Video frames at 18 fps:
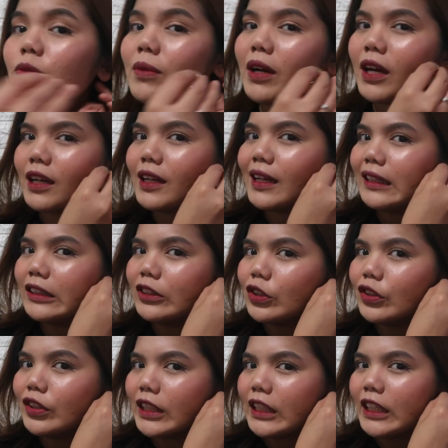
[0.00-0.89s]
Yung mga
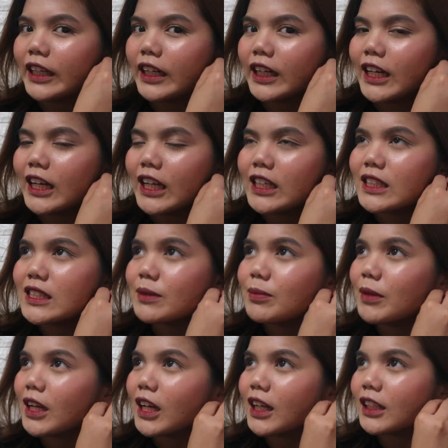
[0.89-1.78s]
gantong earrings,
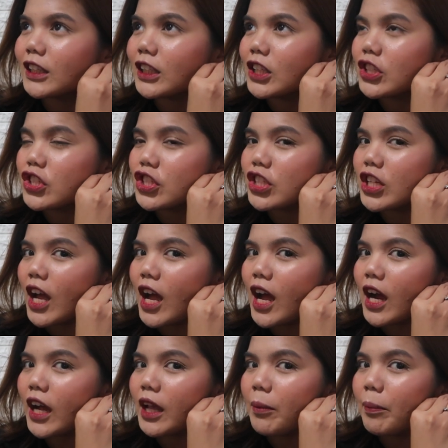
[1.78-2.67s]
maganda
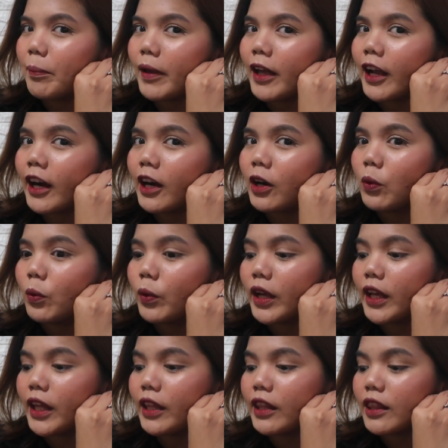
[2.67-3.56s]
siyang i-pair
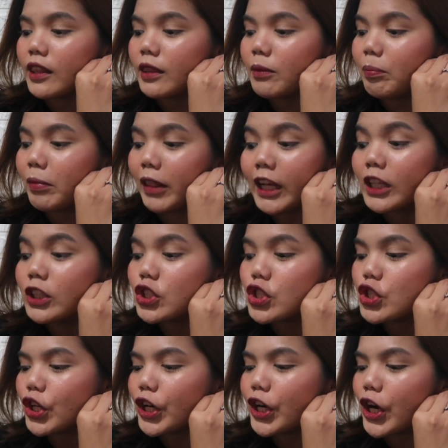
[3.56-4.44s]
with
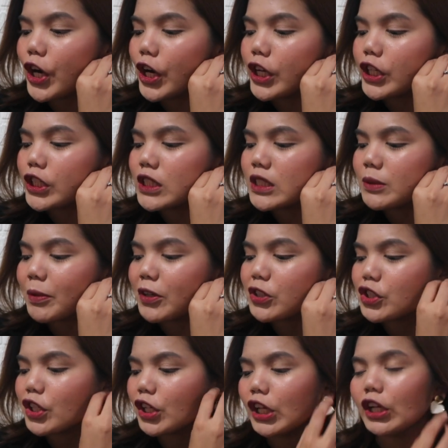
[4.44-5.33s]
plain shirt,
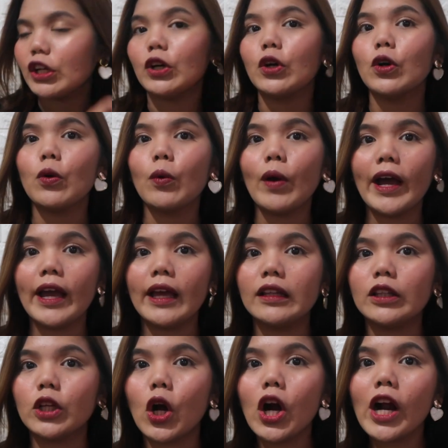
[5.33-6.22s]
especially kung
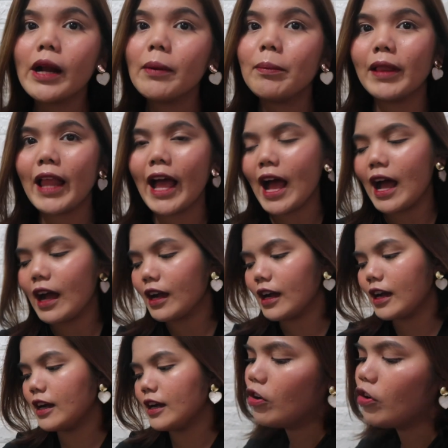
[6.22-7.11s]
white or black,
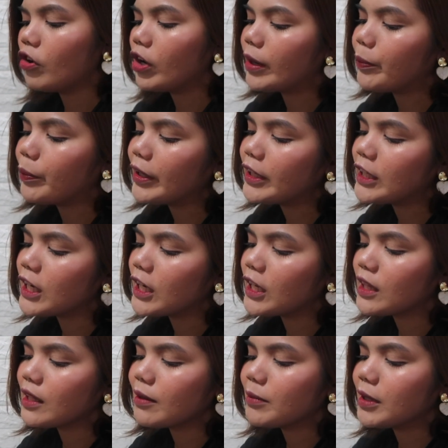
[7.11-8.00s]
or pwede
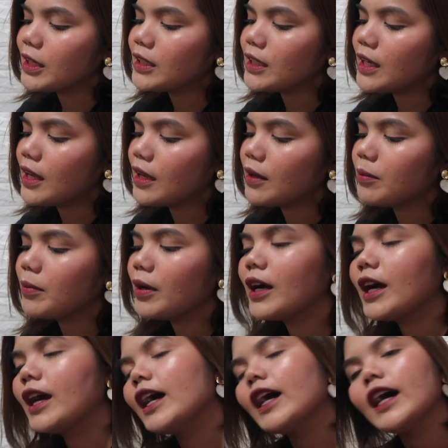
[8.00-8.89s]
rin naman na
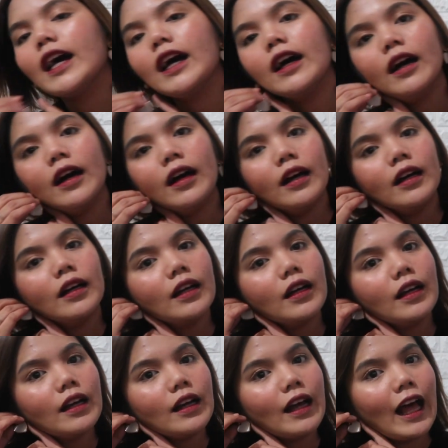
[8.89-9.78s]
mga
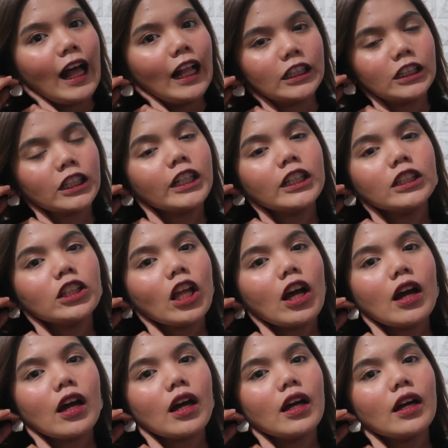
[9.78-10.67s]
halter
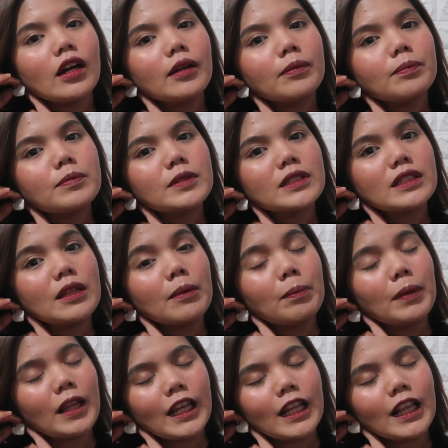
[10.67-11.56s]
tops
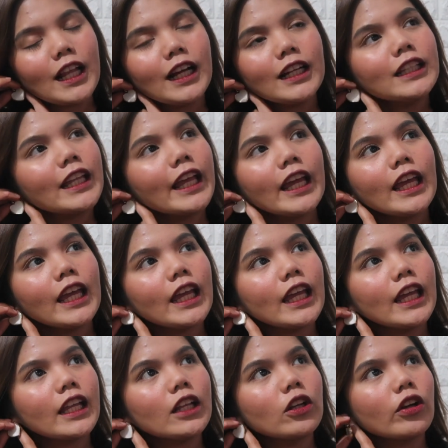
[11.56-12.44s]
na plain lang
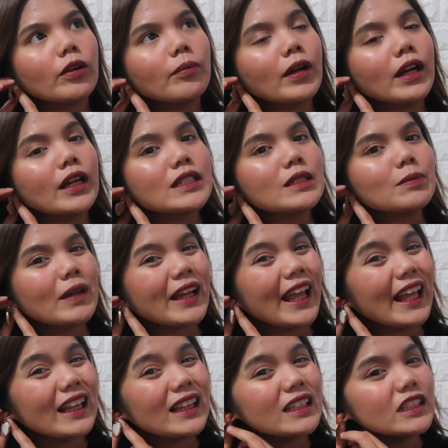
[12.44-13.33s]
din, or mga
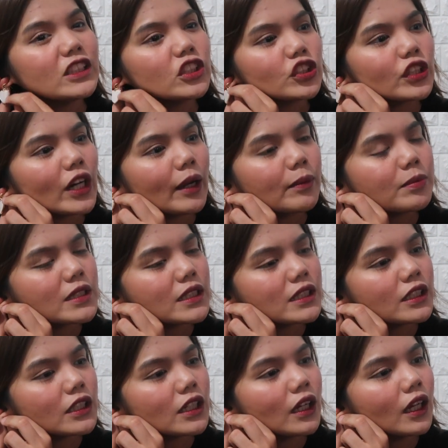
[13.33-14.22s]
spaghetti
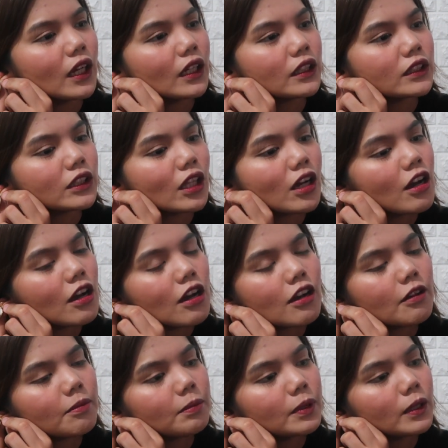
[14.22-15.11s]
straps na
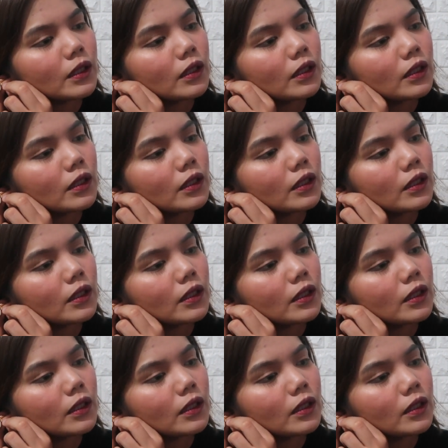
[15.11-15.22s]
top.